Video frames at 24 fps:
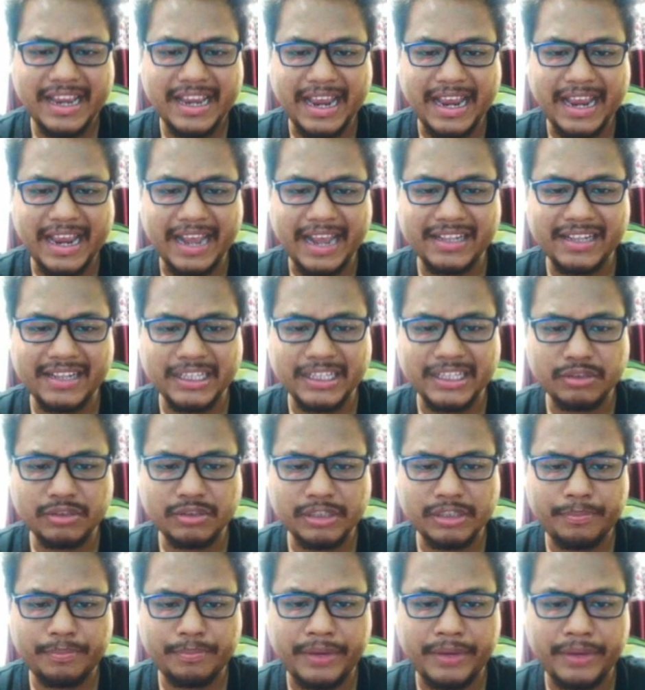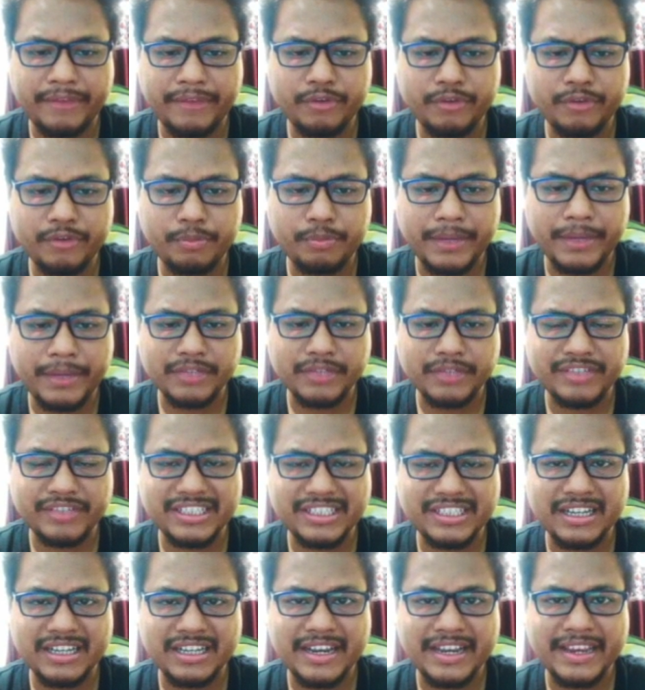And this was a preview page
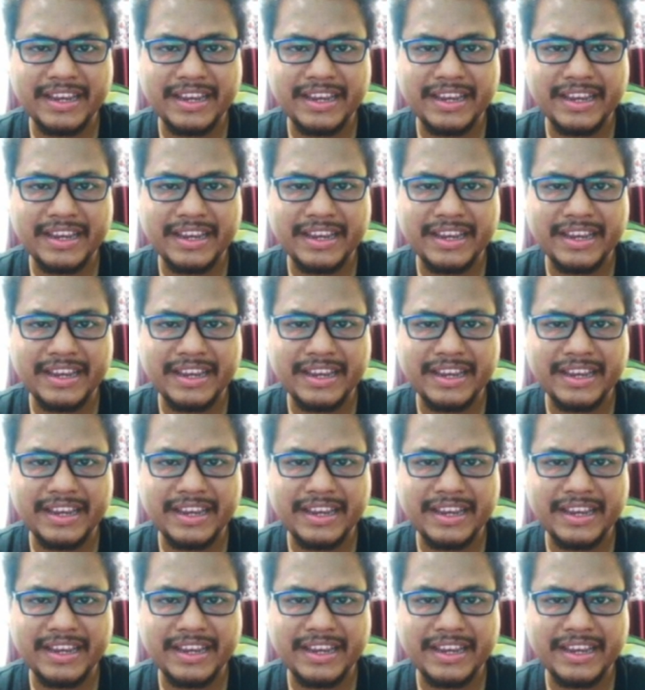which I